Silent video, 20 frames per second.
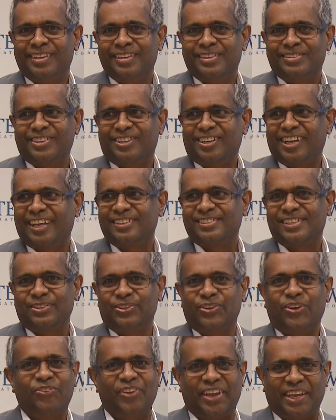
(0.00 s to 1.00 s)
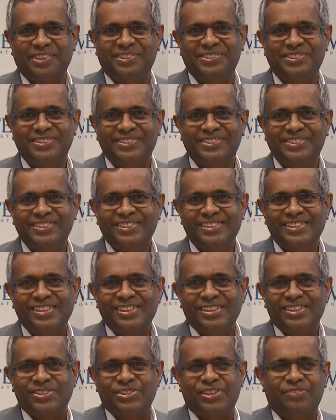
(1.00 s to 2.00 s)
So the client said, no way.
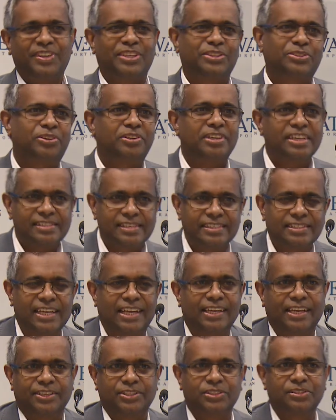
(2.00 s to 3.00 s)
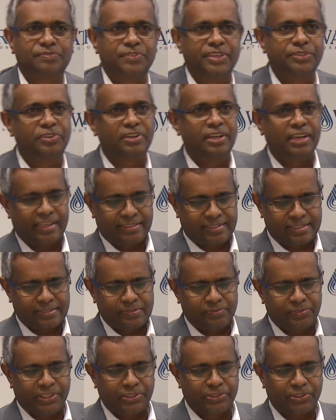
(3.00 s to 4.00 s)
So we thought it's a challenge. Let's
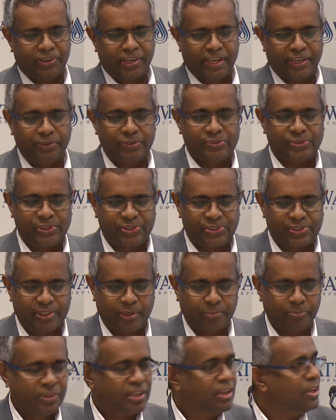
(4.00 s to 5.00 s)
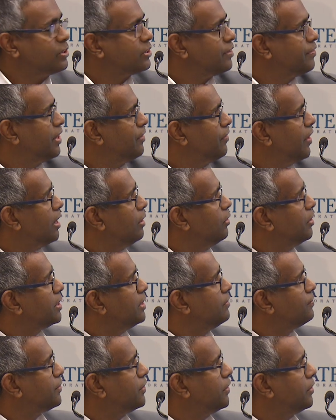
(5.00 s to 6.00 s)
work on a new system. So we were
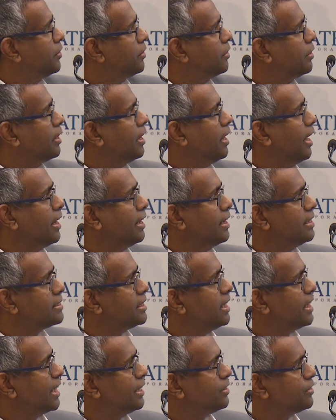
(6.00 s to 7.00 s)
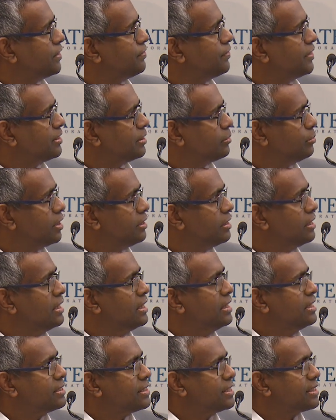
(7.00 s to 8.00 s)
looking for an easily retrofittable
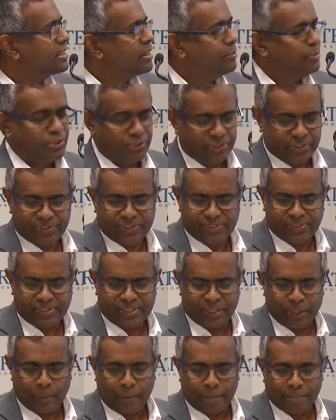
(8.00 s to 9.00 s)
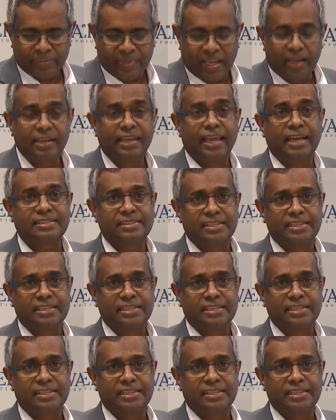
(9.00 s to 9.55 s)
system to existing gas